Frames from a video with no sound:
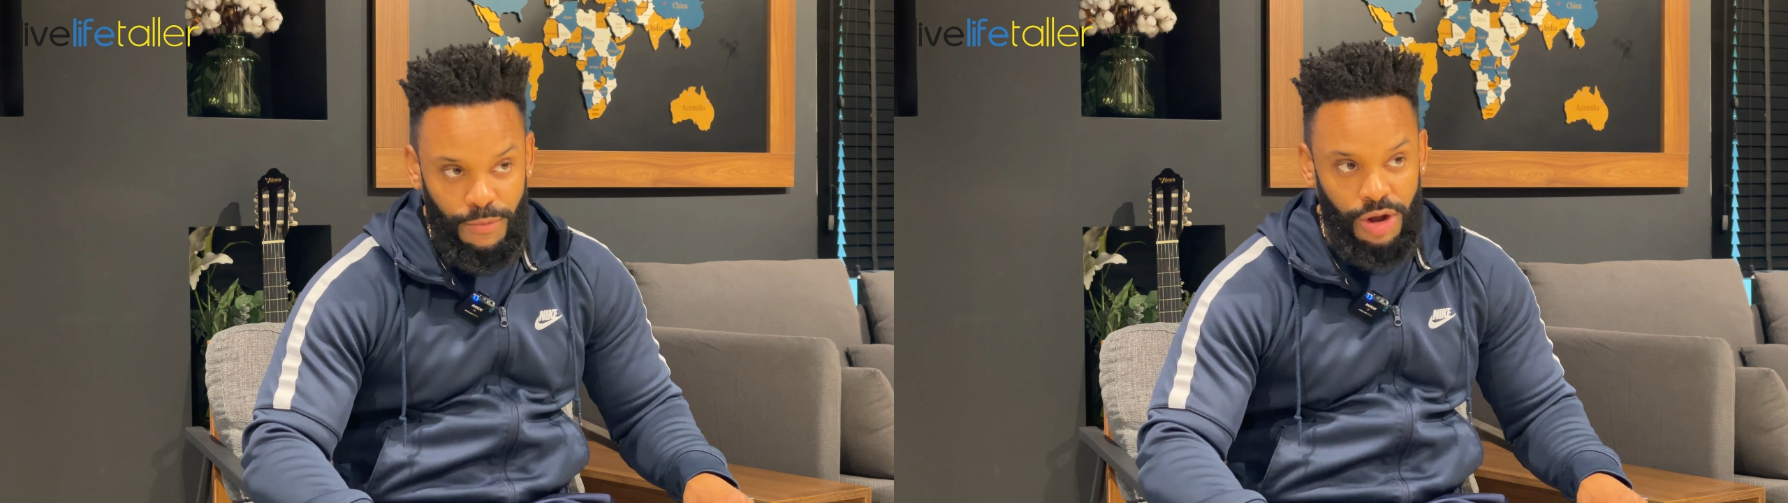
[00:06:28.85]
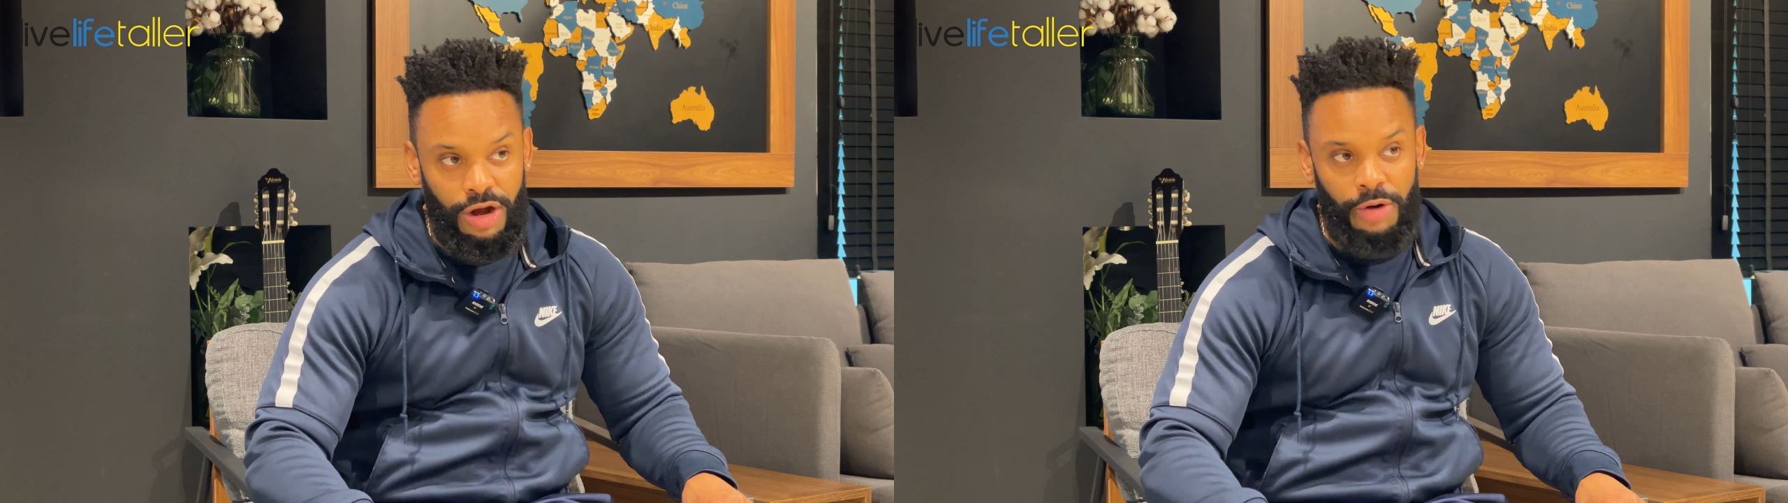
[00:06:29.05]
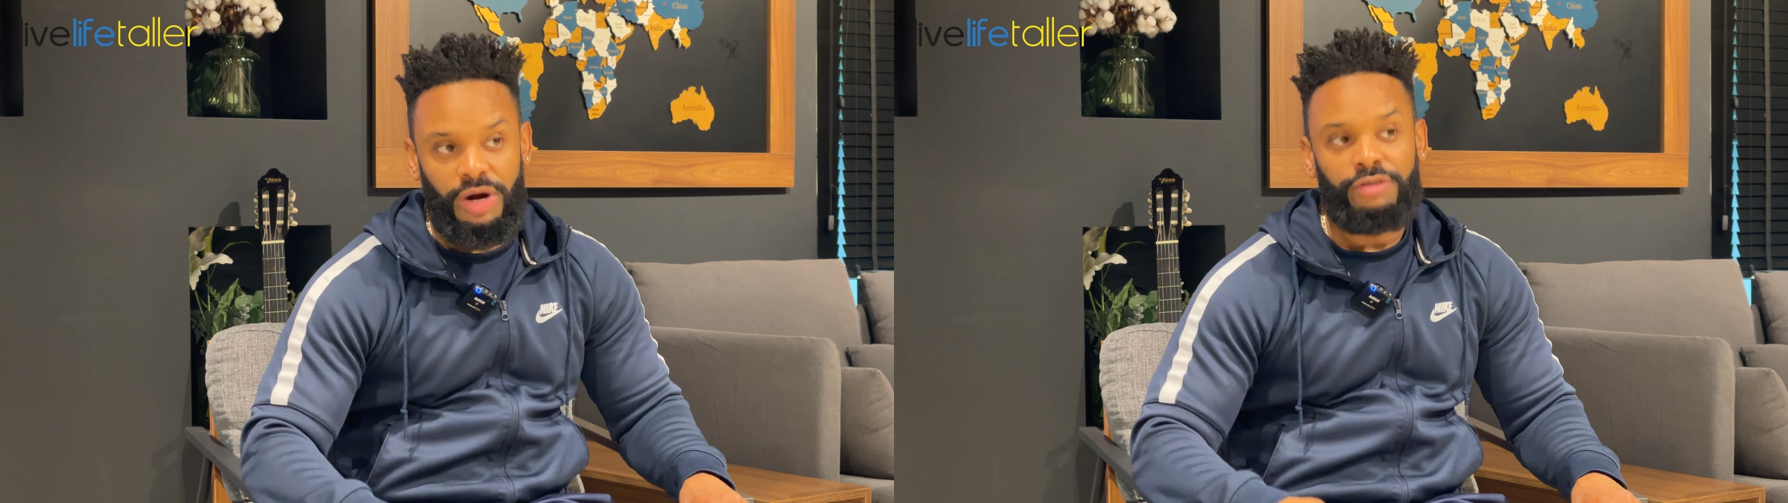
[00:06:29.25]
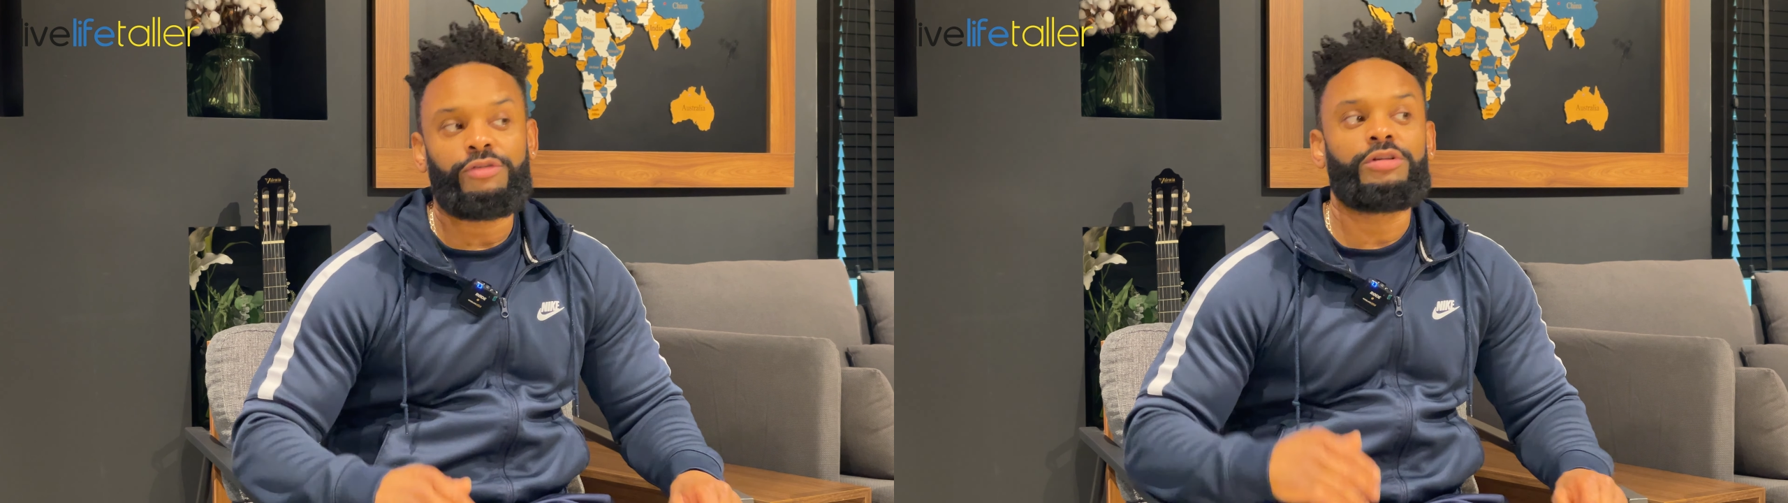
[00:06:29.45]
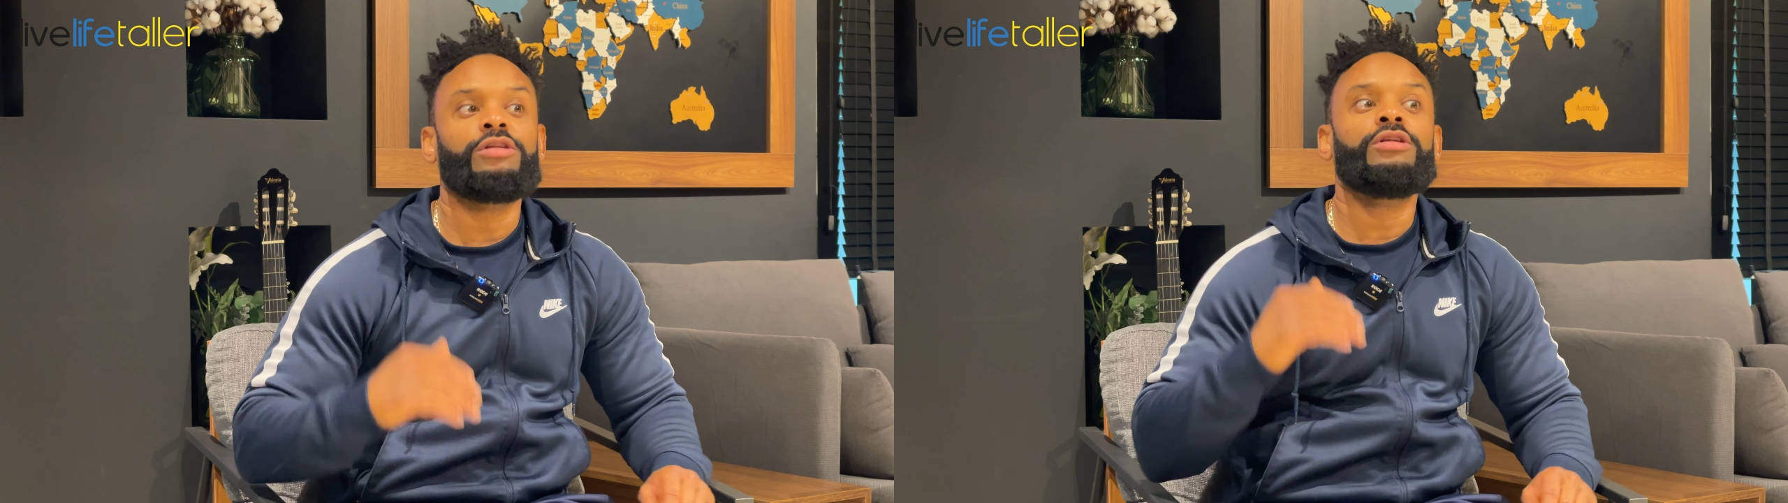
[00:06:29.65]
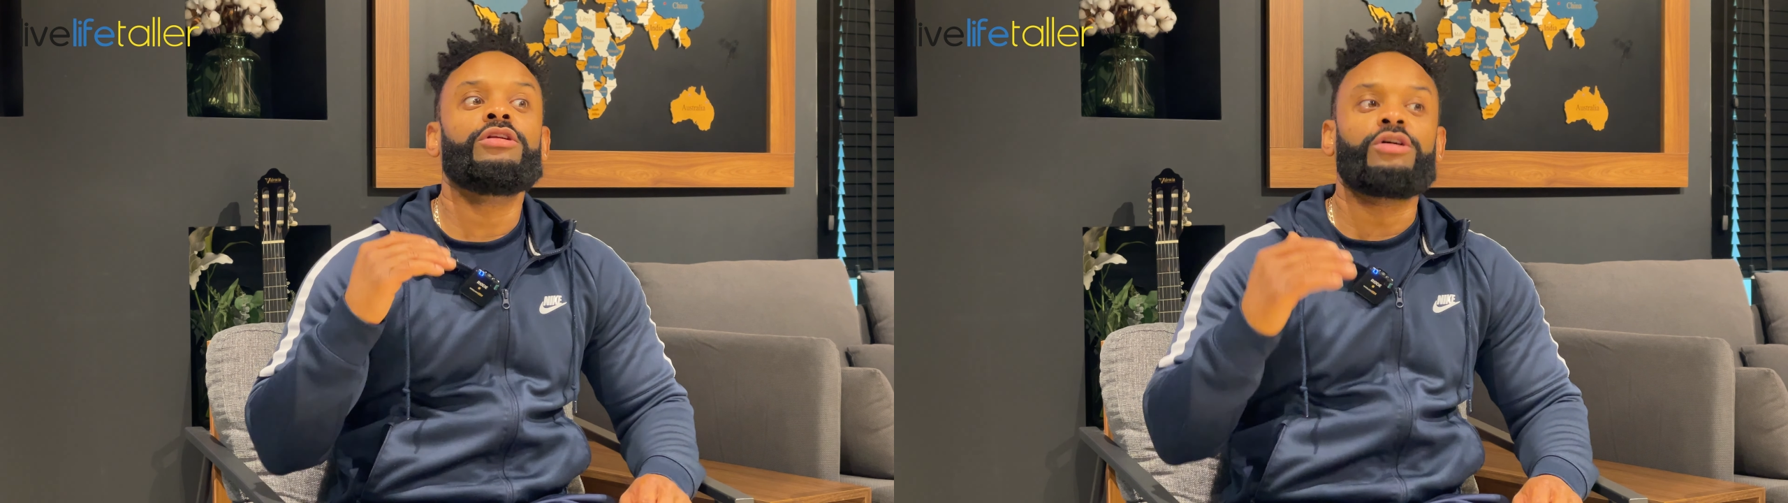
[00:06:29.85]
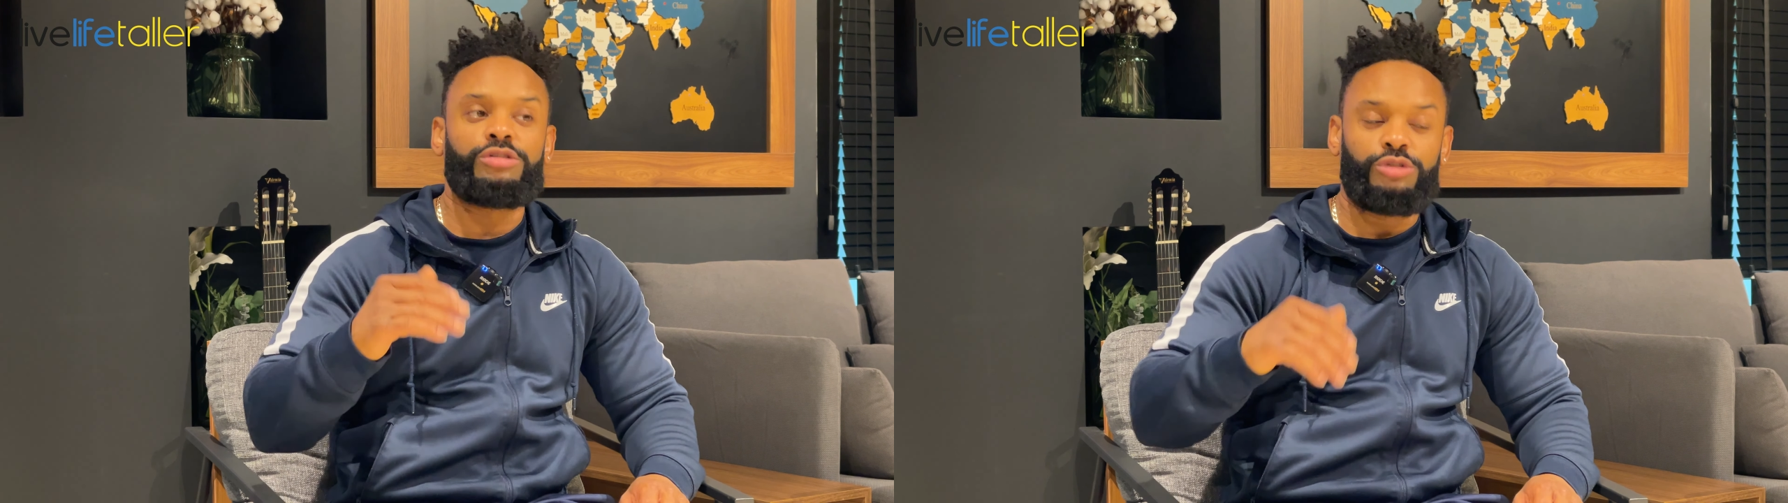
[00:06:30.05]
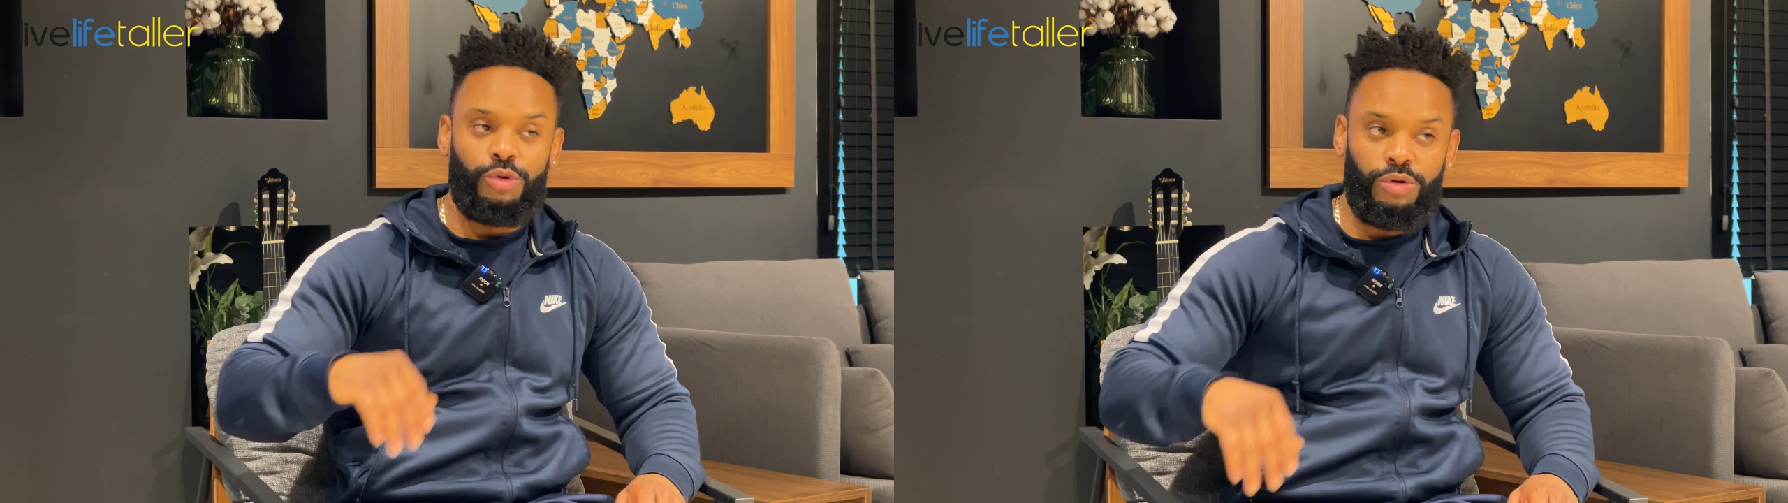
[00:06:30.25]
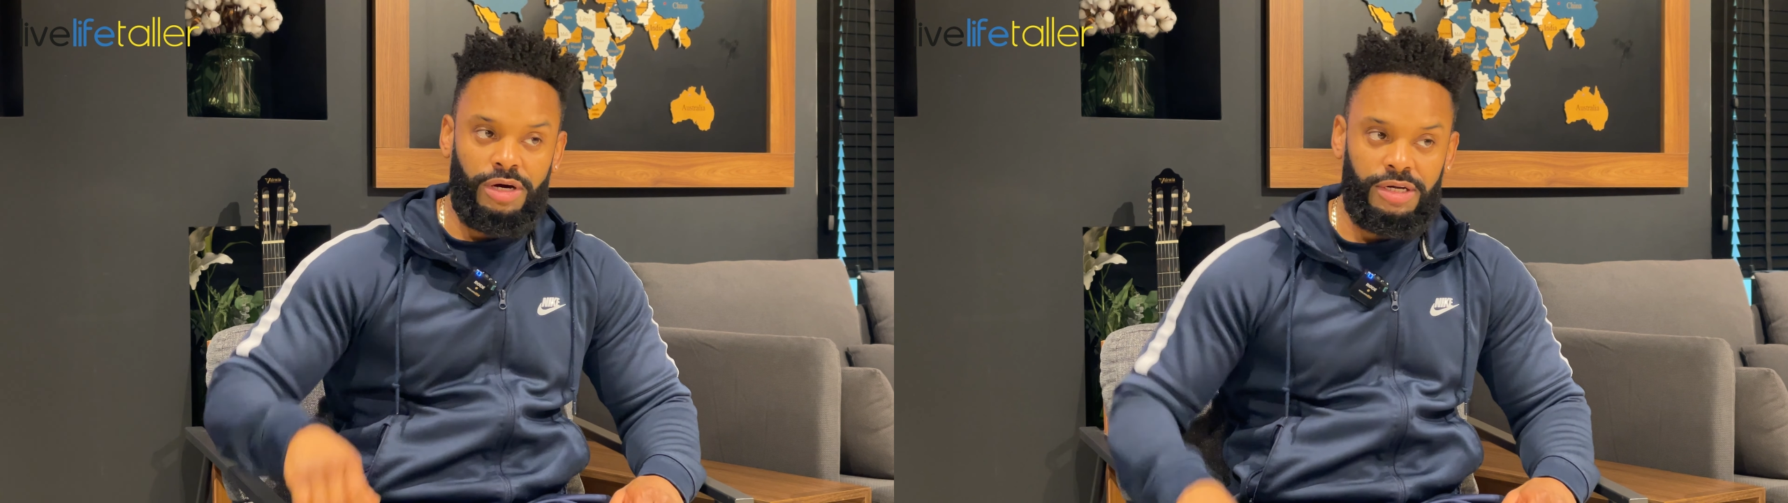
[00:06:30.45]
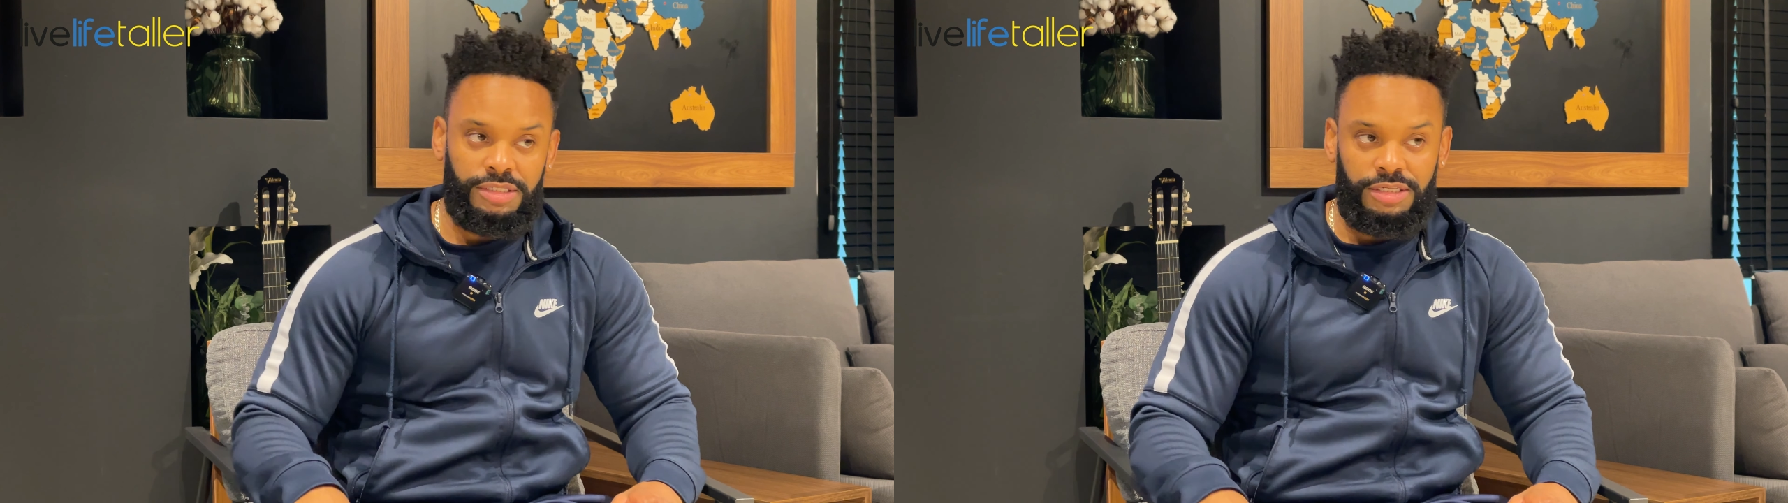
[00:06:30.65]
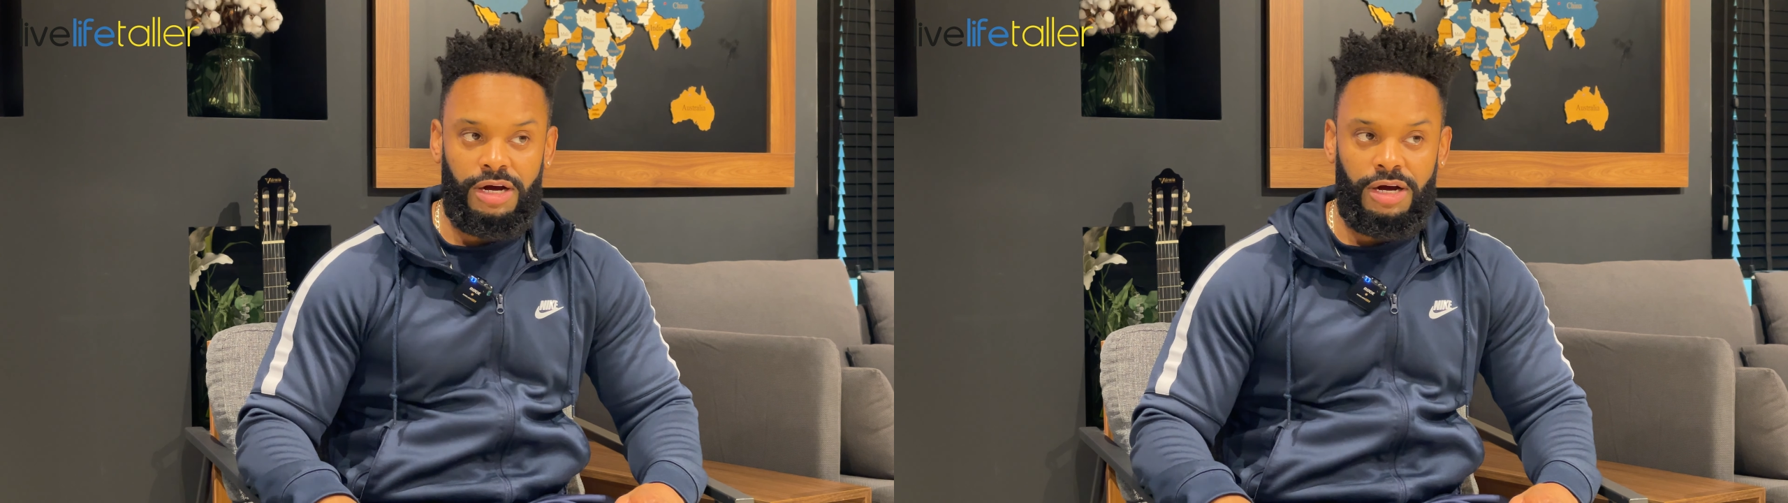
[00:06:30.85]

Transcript: um, I feel a lot taller.